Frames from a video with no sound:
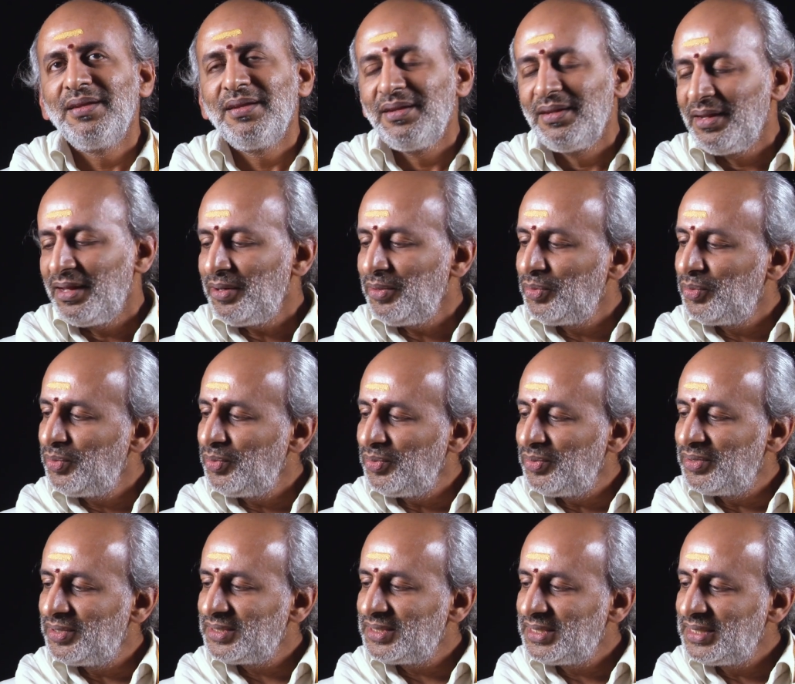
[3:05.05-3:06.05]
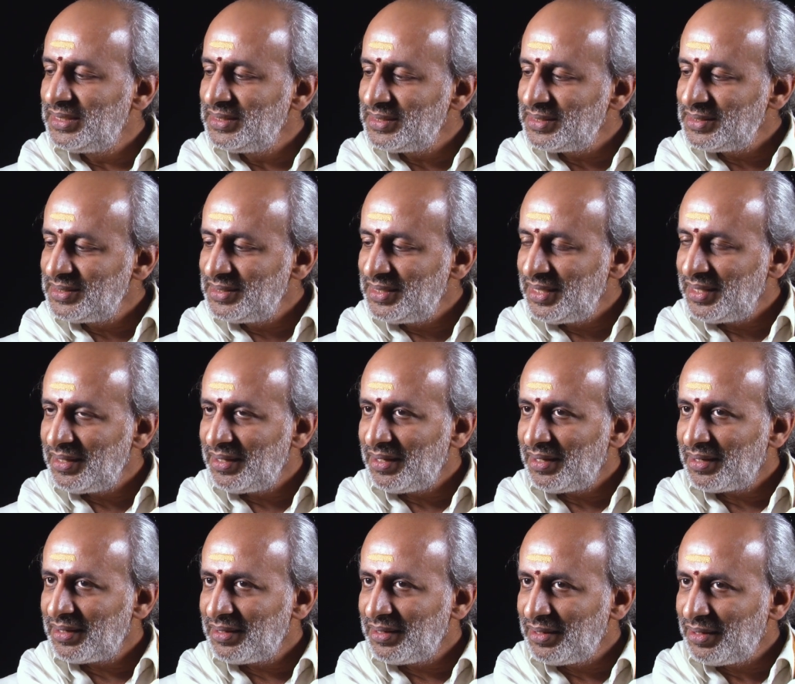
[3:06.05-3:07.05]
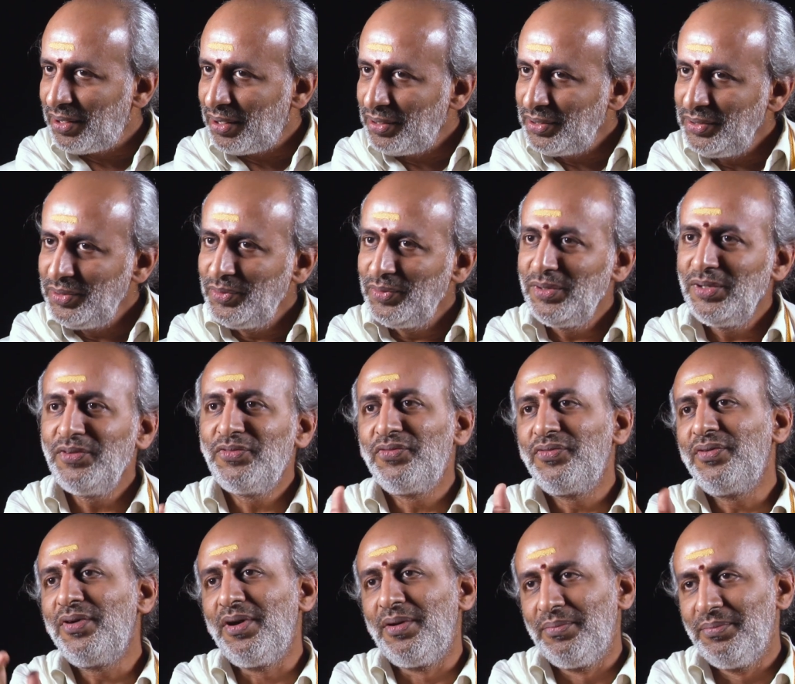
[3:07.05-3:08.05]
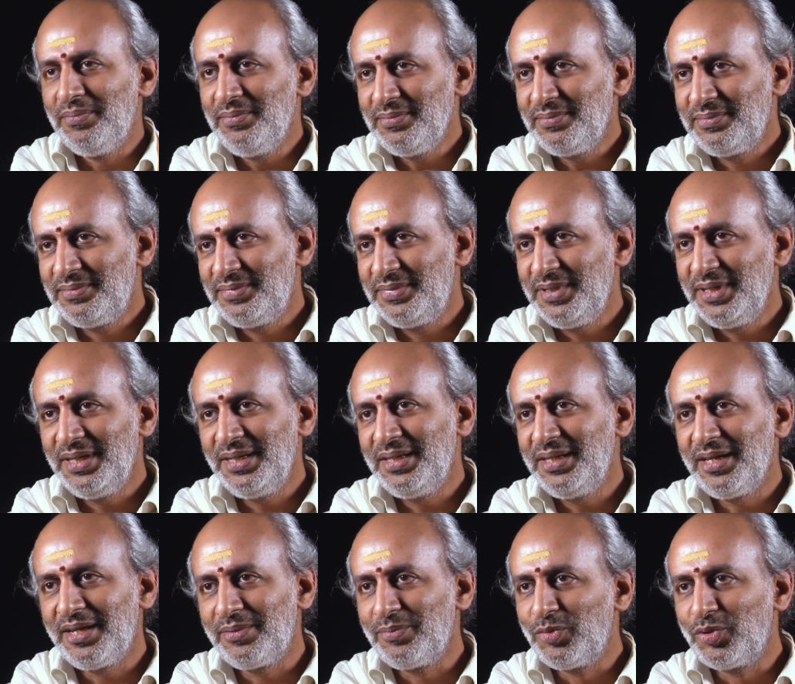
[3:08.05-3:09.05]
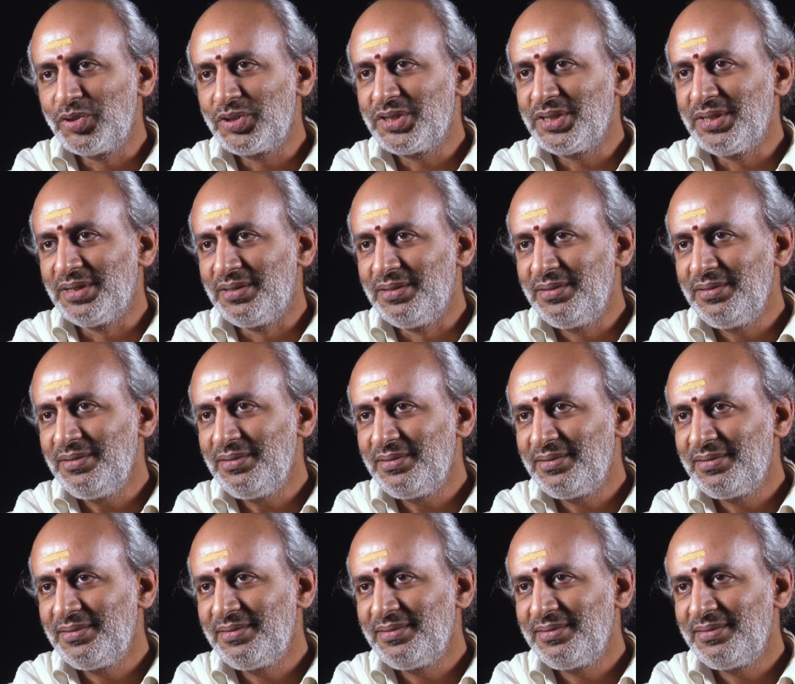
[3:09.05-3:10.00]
Now, since they are non-uniform in their motion,